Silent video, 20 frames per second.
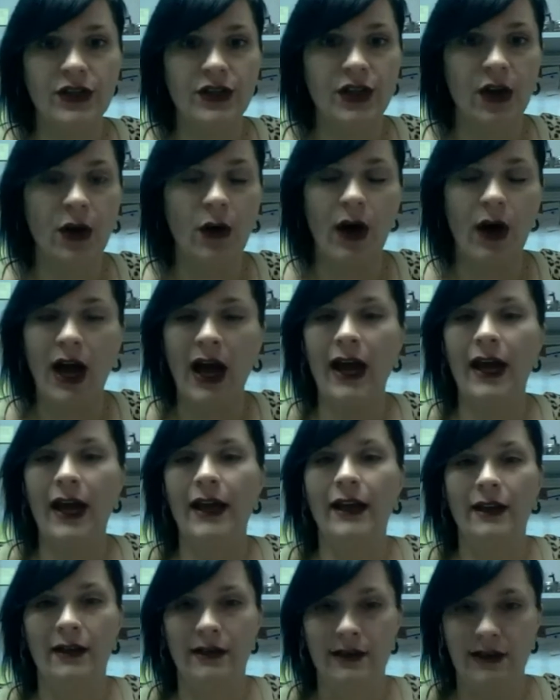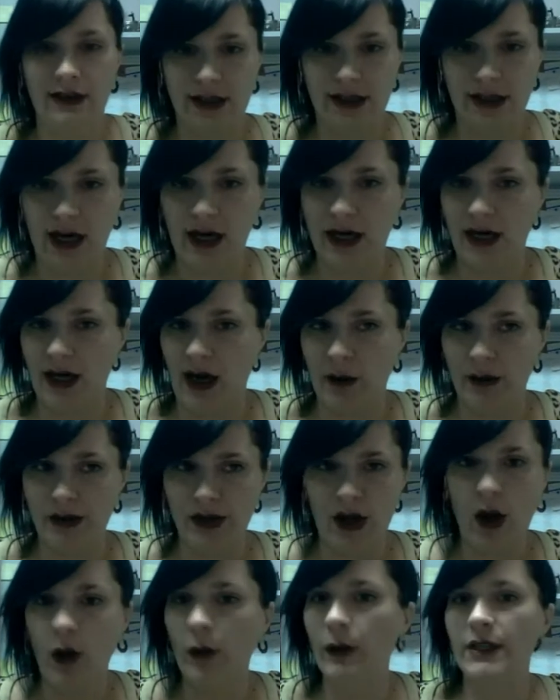So I decided I
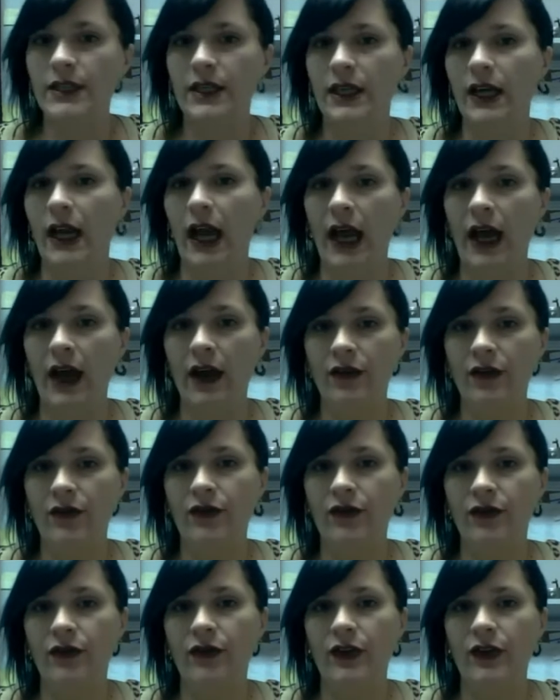was always going to have